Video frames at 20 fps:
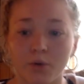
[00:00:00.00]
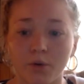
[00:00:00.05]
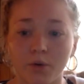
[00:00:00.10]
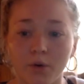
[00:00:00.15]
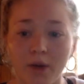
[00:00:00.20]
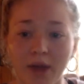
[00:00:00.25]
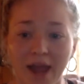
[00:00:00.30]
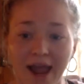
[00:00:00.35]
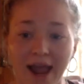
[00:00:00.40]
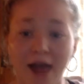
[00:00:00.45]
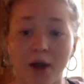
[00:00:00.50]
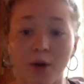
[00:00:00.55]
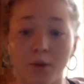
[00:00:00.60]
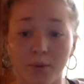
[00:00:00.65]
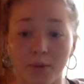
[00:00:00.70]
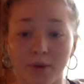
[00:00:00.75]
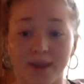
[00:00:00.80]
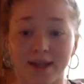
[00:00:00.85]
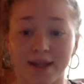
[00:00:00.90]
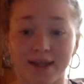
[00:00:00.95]

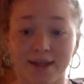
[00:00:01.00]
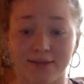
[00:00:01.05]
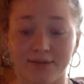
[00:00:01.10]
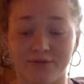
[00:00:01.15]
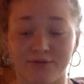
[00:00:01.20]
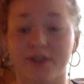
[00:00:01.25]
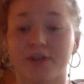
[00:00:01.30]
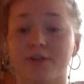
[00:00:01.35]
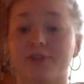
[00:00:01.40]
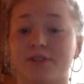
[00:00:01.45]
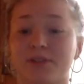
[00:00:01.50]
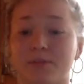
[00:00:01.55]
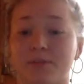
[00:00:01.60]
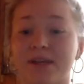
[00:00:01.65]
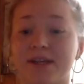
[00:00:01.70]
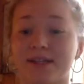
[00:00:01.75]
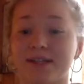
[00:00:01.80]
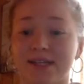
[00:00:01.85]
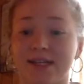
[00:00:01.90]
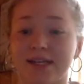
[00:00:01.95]
how it feels to
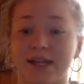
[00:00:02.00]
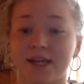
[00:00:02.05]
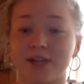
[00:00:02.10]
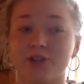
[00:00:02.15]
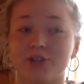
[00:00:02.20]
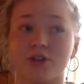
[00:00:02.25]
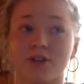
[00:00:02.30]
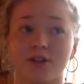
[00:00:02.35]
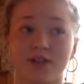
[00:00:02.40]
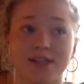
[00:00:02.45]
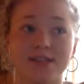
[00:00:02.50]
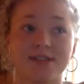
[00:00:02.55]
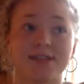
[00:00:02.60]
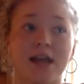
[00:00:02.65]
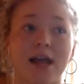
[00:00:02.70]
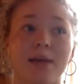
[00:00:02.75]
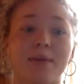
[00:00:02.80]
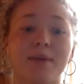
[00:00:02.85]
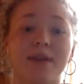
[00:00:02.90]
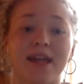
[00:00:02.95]
be a teenager in this
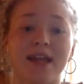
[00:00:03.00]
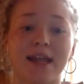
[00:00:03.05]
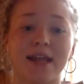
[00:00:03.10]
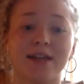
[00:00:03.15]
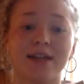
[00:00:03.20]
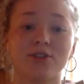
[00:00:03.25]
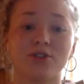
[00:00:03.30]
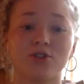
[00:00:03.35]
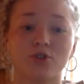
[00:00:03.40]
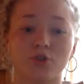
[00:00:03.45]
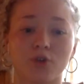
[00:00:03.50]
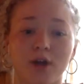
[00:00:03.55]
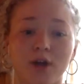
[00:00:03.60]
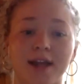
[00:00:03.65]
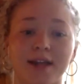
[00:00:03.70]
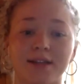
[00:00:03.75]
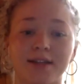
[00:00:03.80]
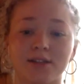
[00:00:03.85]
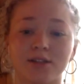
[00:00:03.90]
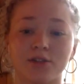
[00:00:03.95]
time and age,
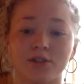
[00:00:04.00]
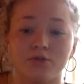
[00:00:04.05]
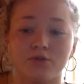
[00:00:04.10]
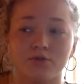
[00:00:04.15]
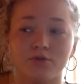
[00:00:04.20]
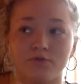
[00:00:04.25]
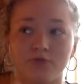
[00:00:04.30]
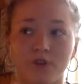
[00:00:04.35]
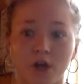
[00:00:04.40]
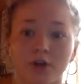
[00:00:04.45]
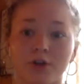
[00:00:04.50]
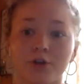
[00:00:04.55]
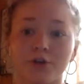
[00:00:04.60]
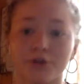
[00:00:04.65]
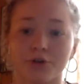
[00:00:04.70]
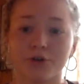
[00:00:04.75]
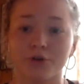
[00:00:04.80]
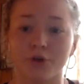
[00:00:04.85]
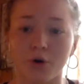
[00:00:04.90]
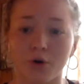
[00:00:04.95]
trying to follow
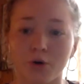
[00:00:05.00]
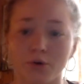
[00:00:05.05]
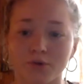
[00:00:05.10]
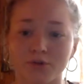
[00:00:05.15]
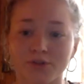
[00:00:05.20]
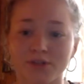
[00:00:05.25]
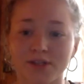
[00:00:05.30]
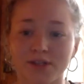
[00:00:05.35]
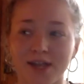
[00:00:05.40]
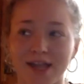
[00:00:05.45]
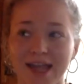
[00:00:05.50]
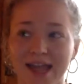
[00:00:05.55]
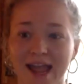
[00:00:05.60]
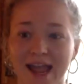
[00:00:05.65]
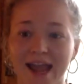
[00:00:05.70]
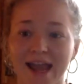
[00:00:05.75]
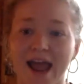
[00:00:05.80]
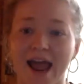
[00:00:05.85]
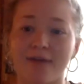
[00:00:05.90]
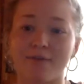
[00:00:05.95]
your goals
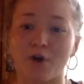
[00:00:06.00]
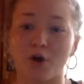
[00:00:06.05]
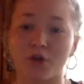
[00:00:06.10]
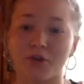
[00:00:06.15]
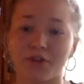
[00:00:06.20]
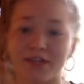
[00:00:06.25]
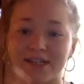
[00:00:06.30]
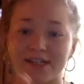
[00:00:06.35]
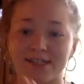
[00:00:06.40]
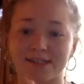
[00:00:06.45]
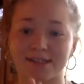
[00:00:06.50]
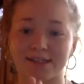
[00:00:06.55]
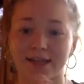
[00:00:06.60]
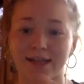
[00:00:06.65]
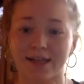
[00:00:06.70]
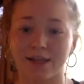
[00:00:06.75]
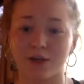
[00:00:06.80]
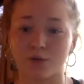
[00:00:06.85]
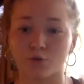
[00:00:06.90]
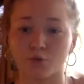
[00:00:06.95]
and have all these
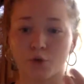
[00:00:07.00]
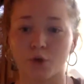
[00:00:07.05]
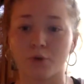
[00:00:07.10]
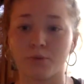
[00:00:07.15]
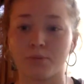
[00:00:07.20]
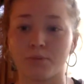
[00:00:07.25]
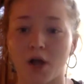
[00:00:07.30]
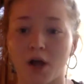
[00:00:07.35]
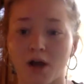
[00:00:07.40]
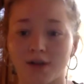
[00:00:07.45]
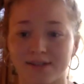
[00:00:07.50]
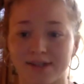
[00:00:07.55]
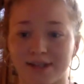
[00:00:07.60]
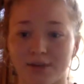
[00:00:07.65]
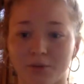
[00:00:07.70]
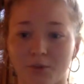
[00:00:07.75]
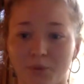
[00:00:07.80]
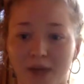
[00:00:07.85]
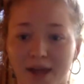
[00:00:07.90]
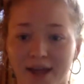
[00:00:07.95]
like roadblocks in
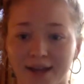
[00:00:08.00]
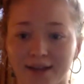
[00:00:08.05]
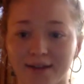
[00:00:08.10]
the way.